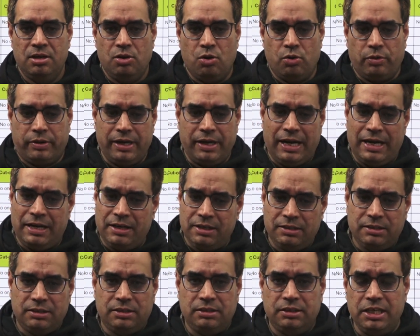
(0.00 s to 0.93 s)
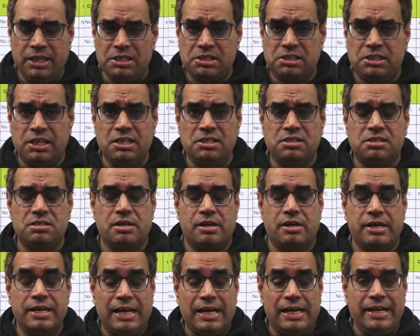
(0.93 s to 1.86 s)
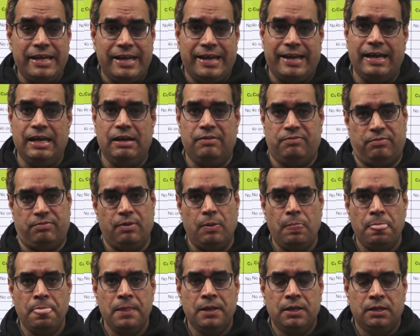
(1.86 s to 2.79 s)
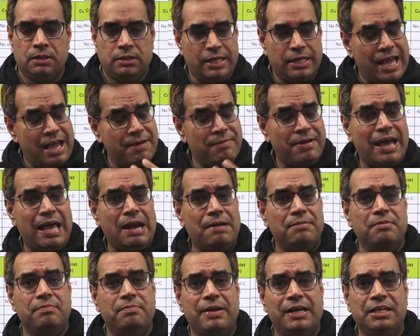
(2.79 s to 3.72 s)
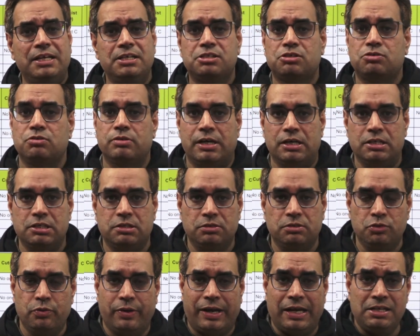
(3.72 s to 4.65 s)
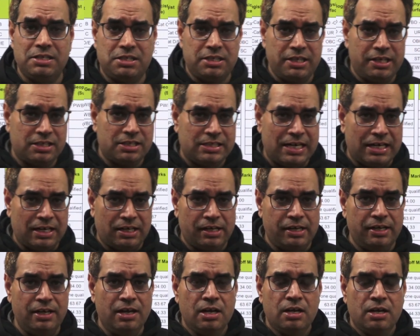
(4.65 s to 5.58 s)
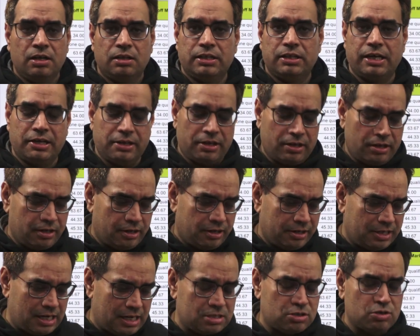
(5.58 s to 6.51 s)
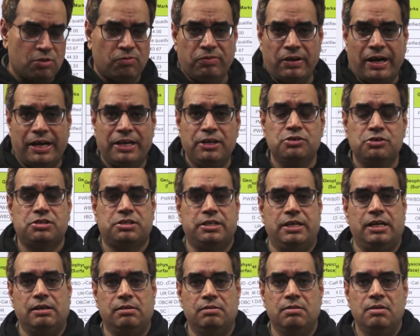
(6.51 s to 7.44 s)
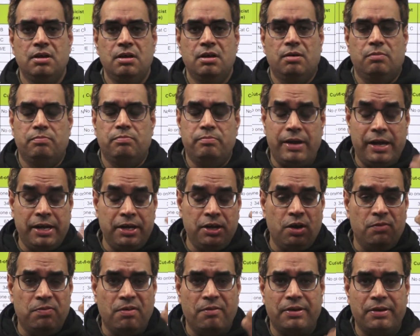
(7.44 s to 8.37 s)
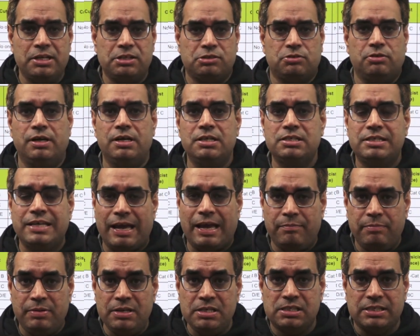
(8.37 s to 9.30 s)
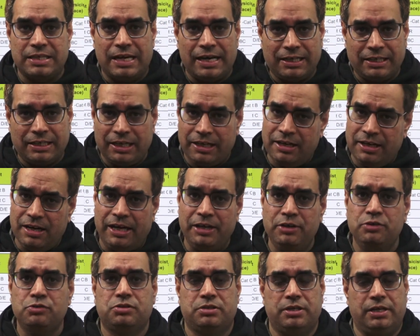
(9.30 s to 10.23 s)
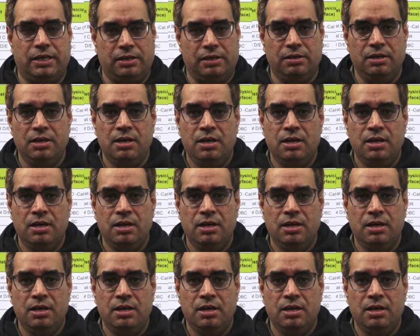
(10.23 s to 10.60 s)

Okay, and these things really help. They have helped many students. You can see recently the uh, results of IOCL. Many of our students have been selected in IOCL